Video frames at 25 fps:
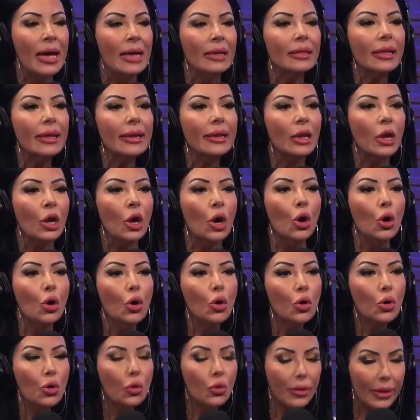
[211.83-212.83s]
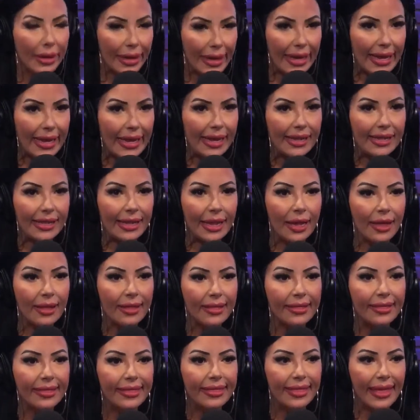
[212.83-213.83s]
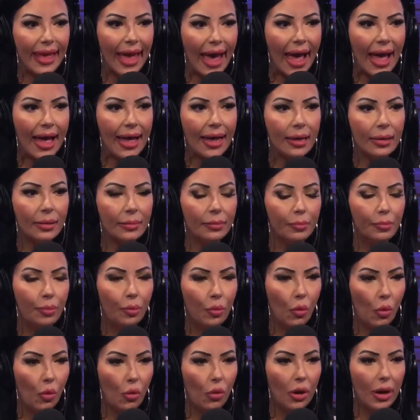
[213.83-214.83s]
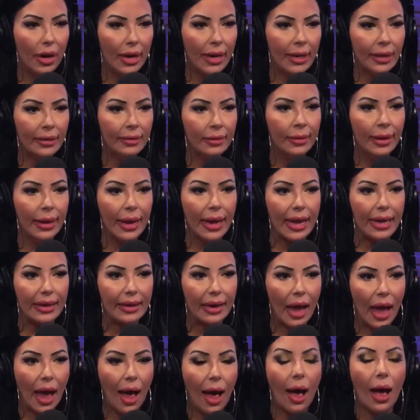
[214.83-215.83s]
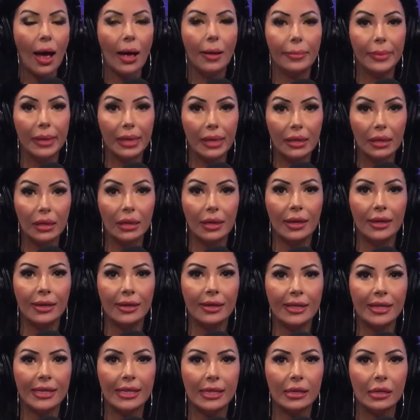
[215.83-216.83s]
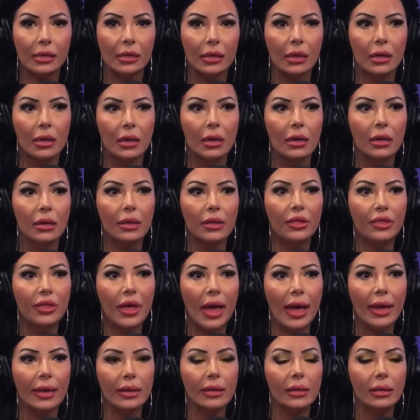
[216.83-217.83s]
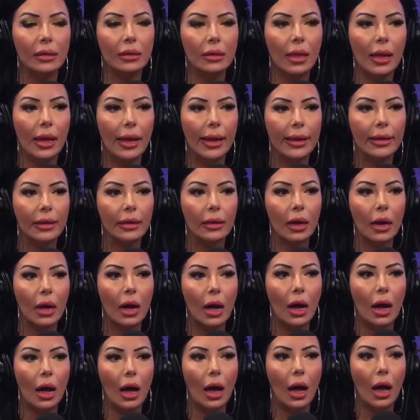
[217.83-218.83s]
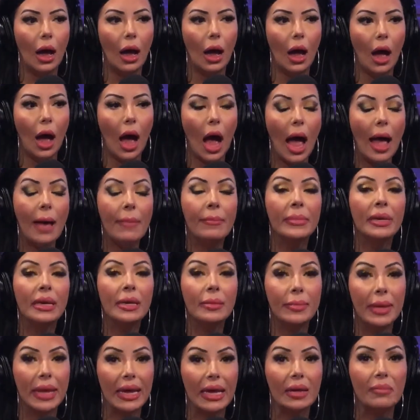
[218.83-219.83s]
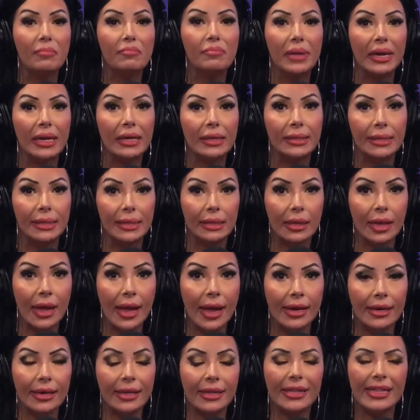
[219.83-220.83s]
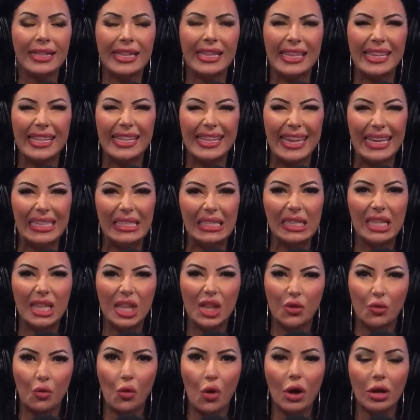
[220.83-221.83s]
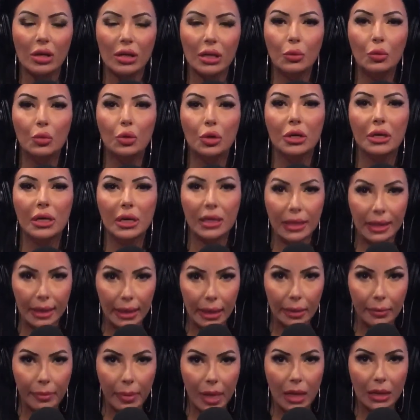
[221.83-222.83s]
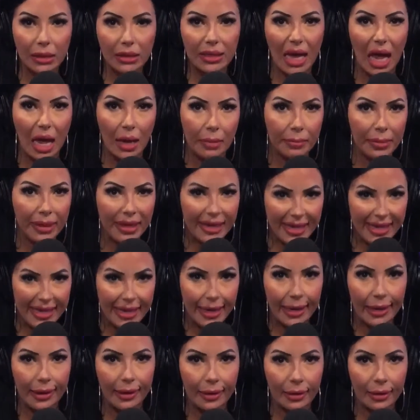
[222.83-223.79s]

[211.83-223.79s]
Like, who is that bored and hobbyless that you're like, I'm gonna make a big deal out of this and send strongly worded email to NBC.